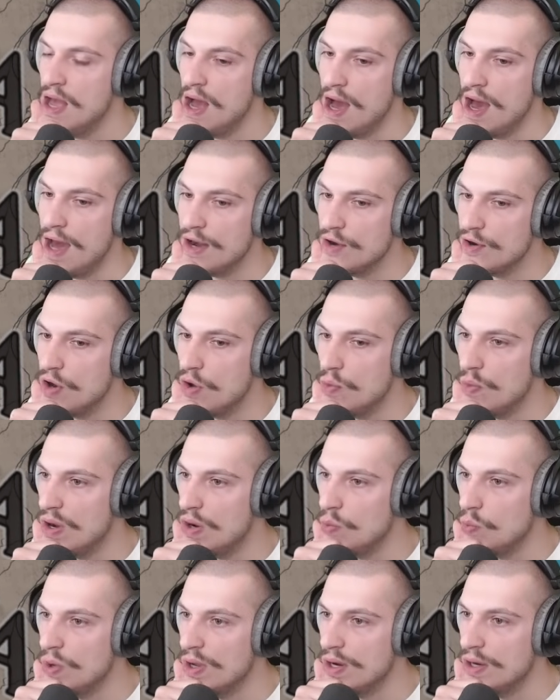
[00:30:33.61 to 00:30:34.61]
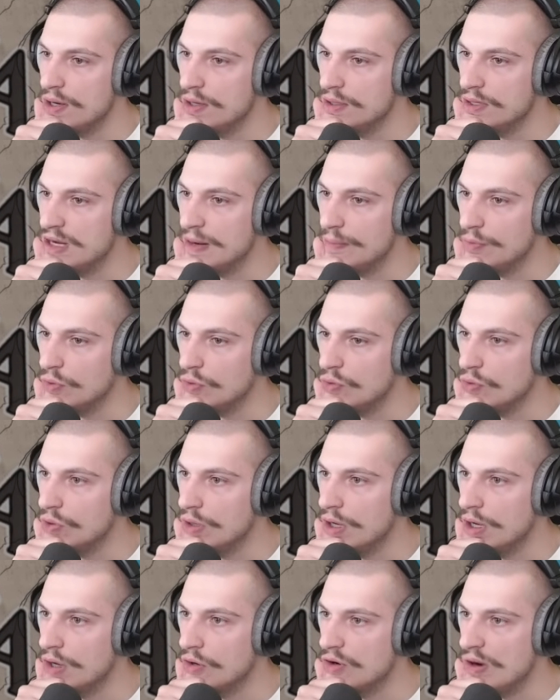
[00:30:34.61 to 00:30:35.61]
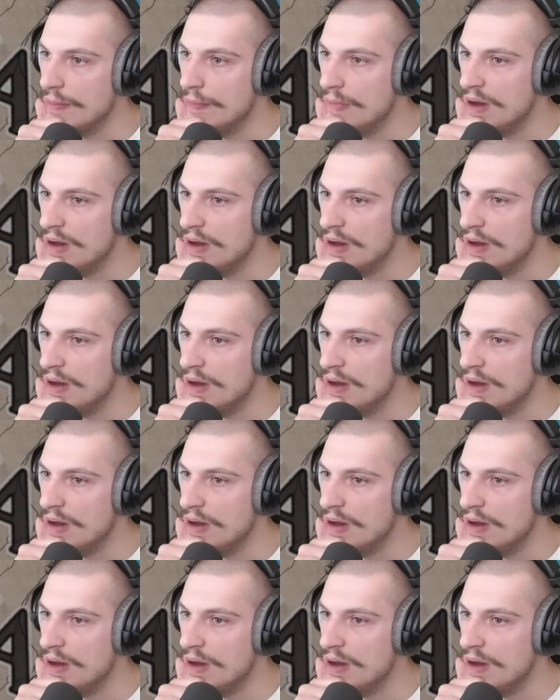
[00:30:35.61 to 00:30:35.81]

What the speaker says: I don't know what one Diplo rep